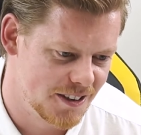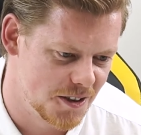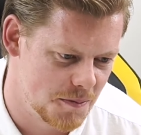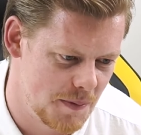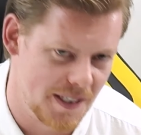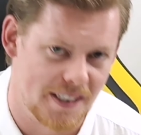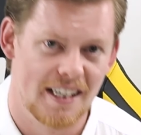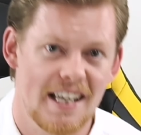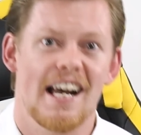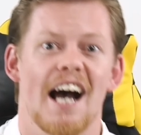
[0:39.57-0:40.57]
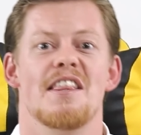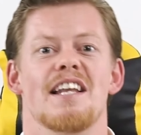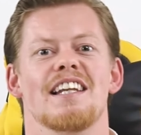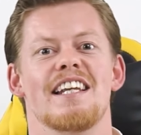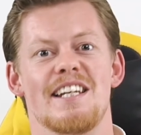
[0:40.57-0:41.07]
to speak and
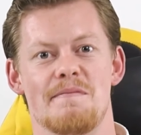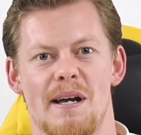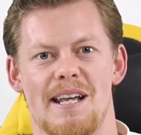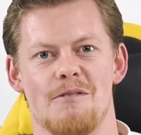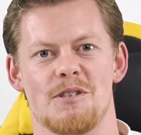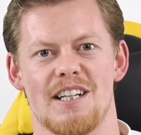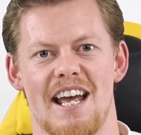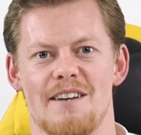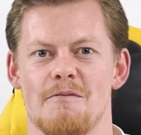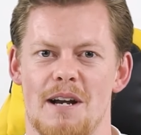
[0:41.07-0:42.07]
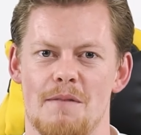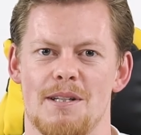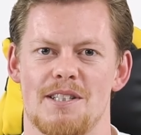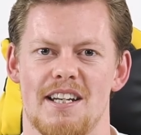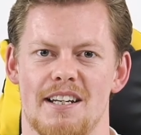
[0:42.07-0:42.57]
then leaning back out again when I'm
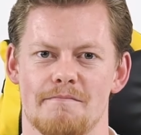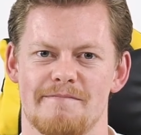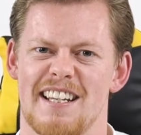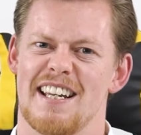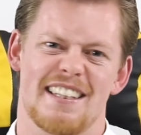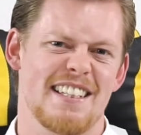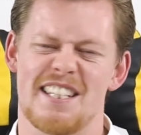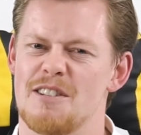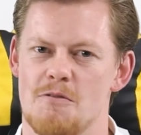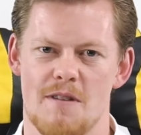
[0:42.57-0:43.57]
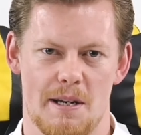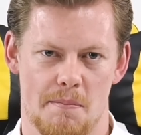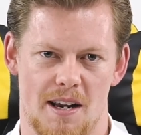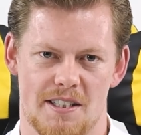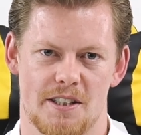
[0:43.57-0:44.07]
listening. This isn't really
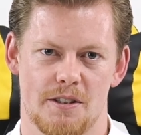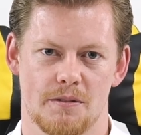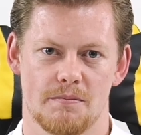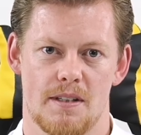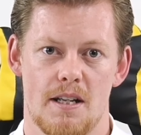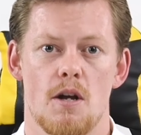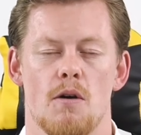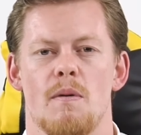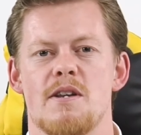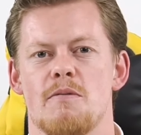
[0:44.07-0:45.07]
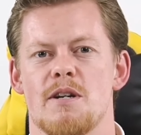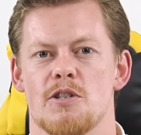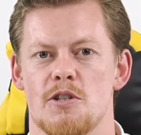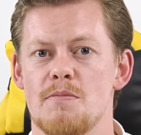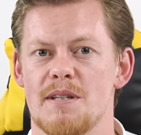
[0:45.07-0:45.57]
practical. When you're in a
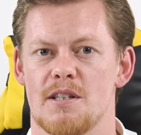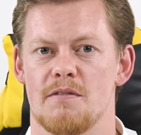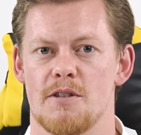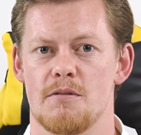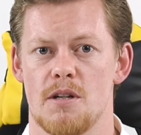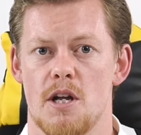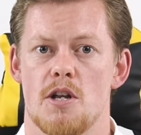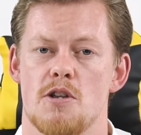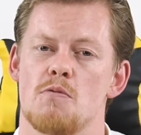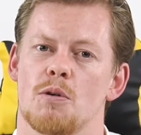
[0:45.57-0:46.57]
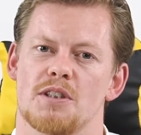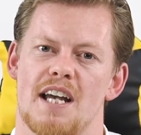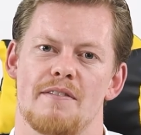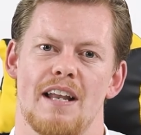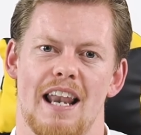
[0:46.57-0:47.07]
Zoom interview, you want
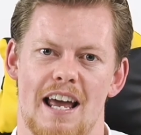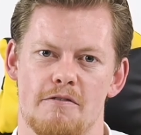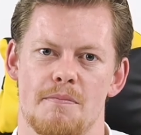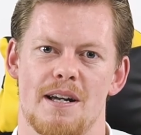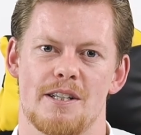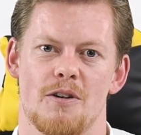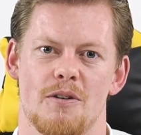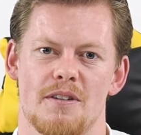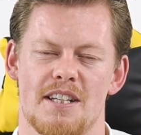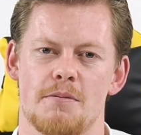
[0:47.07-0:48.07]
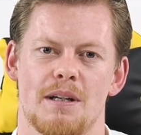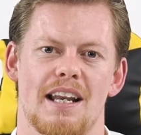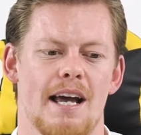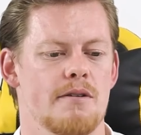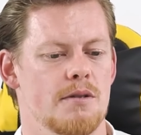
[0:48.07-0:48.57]
to have a lav mic on. This will
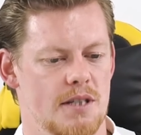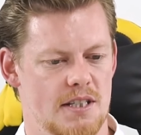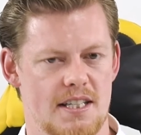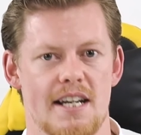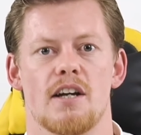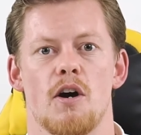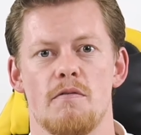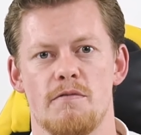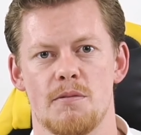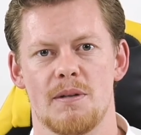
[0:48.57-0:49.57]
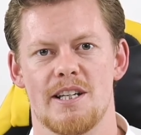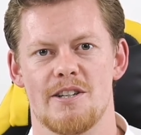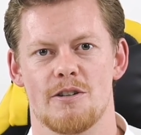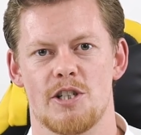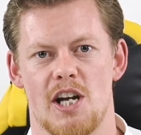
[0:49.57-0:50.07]
allow you to sit comfortably
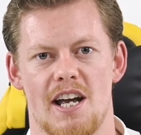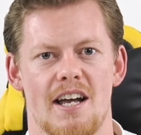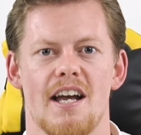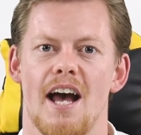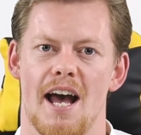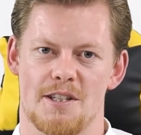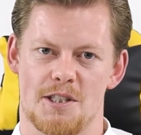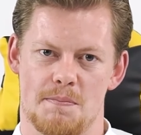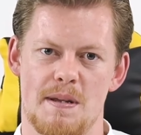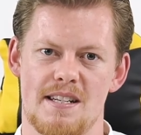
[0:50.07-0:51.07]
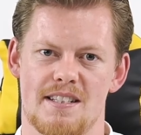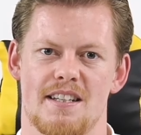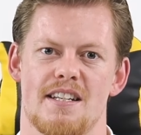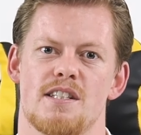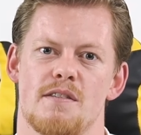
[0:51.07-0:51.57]
in your chair and speak
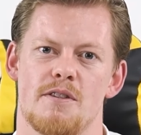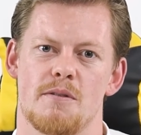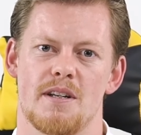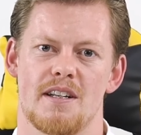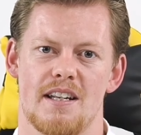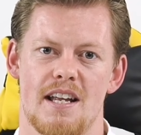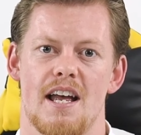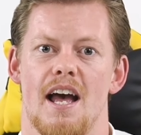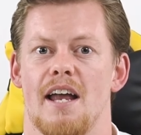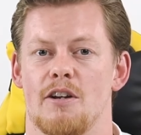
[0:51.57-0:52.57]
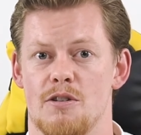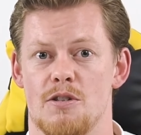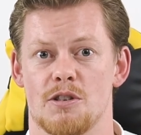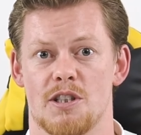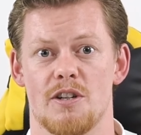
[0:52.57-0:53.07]
to the interviewer and
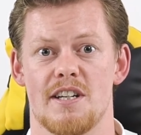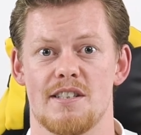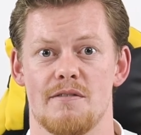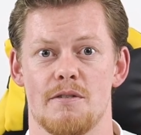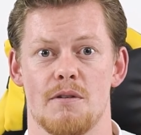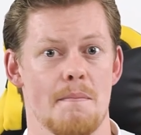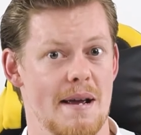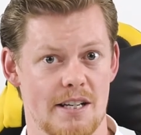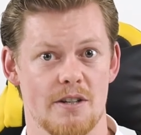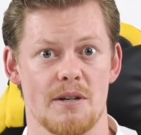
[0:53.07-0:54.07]
conduct a good interview and make a good